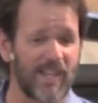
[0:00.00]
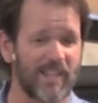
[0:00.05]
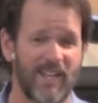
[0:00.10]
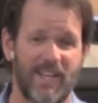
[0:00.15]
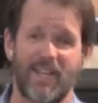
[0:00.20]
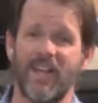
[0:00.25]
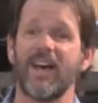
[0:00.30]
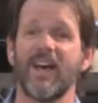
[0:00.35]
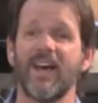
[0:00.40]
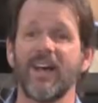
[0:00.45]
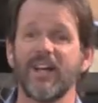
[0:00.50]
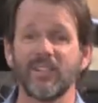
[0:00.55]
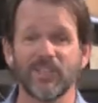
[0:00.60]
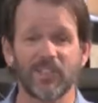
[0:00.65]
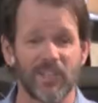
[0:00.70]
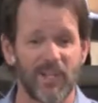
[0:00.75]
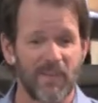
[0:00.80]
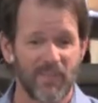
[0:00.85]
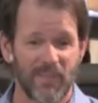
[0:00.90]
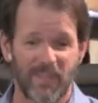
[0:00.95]

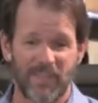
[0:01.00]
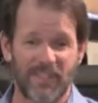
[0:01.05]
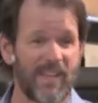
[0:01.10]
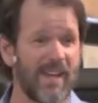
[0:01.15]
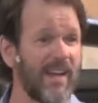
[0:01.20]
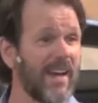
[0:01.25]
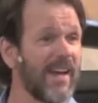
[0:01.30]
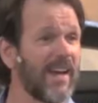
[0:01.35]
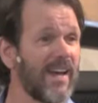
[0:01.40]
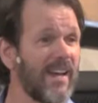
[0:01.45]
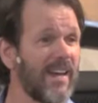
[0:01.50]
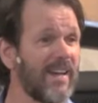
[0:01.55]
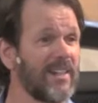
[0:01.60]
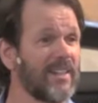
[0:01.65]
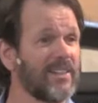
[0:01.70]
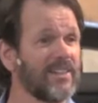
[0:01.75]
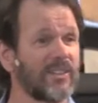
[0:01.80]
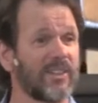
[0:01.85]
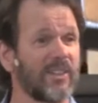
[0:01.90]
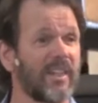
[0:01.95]
yes,
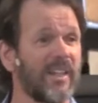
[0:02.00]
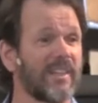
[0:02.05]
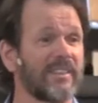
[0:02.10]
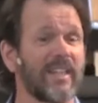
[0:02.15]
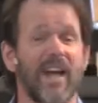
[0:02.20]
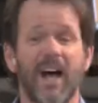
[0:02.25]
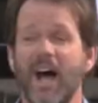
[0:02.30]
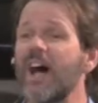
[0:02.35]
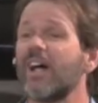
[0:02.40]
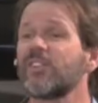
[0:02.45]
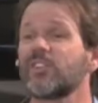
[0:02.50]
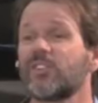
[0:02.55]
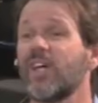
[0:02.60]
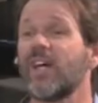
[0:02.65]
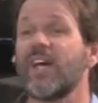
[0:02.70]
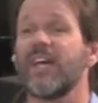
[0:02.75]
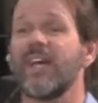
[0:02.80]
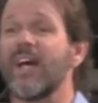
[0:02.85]
yes, yes. I'll say